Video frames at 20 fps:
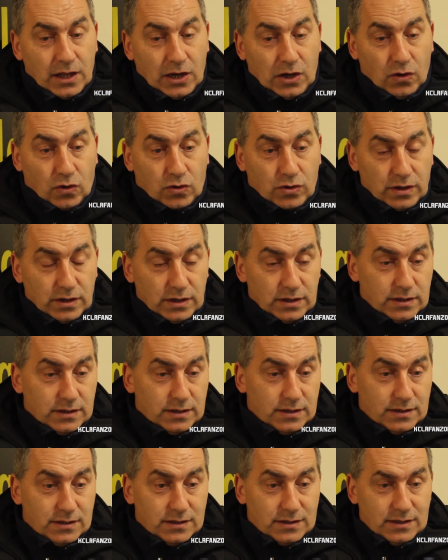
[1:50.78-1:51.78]
Look,
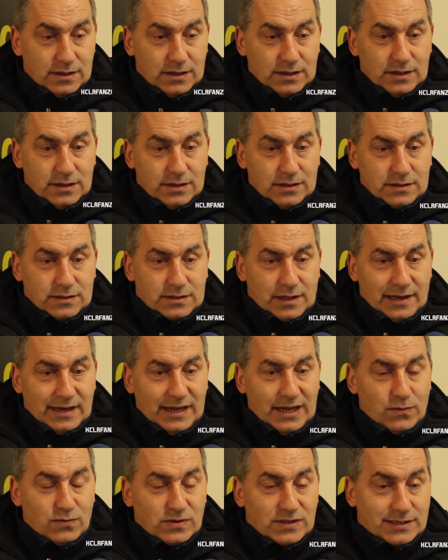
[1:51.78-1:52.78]
the
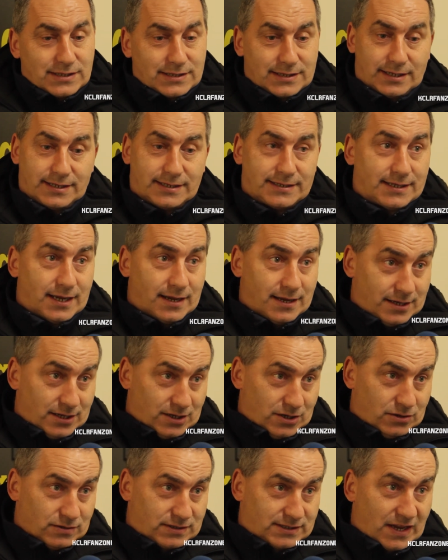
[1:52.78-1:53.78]
league was
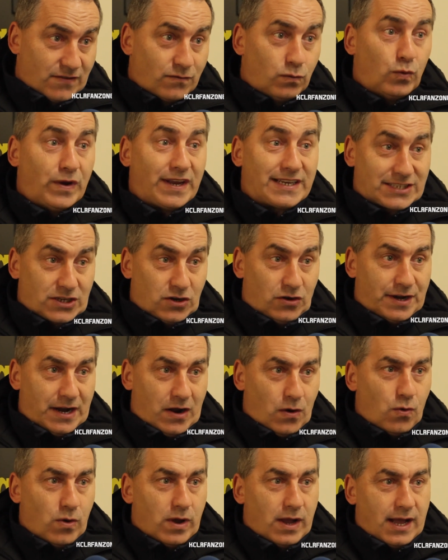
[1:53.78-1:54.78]
7 weeks ago
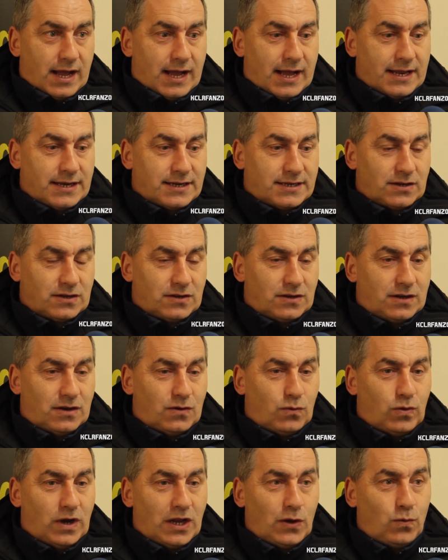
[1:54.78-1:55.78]
now, and
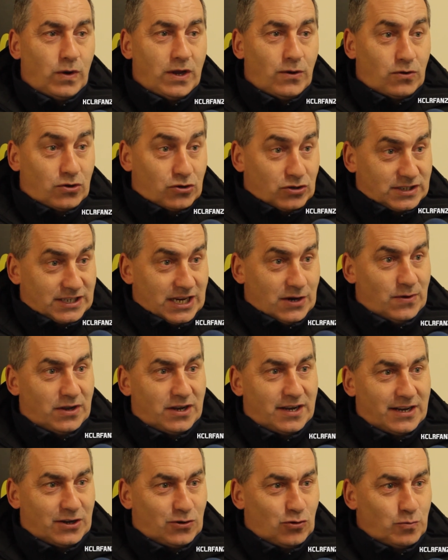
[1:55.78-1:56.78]
while we could say we
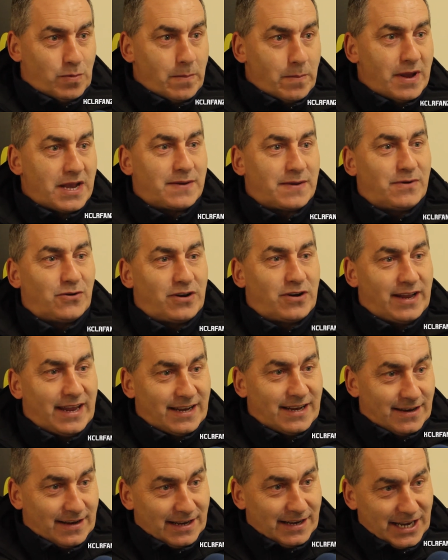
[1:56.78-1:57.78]
got a good momentum out of the
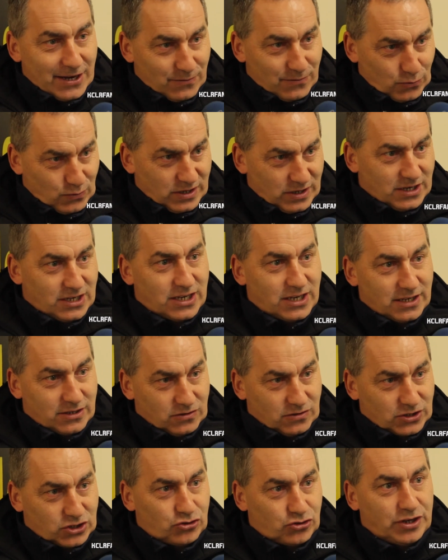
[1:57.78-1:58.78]
end of the league, we're winning
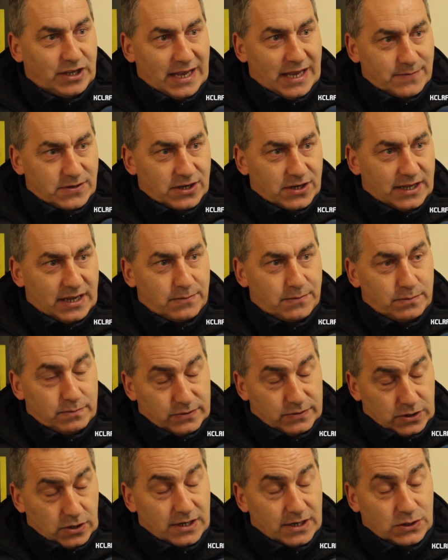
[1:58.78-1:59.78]
those 3 games at the end
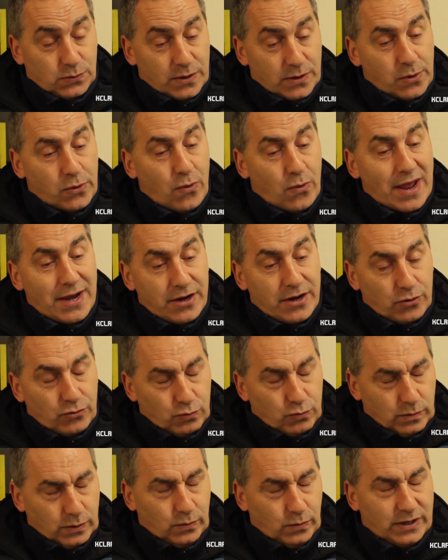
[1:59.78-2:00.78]
as the way we won
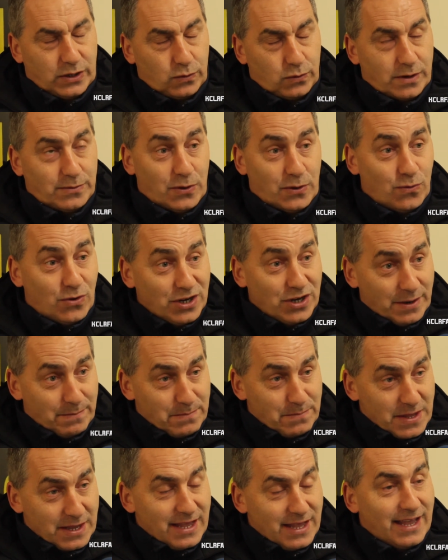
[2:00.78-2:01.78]

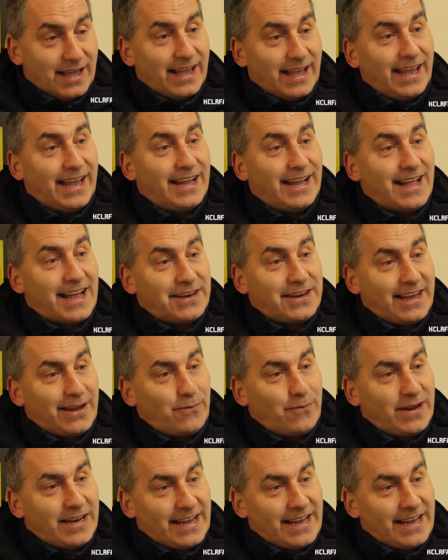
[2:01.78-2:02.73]
them, and the way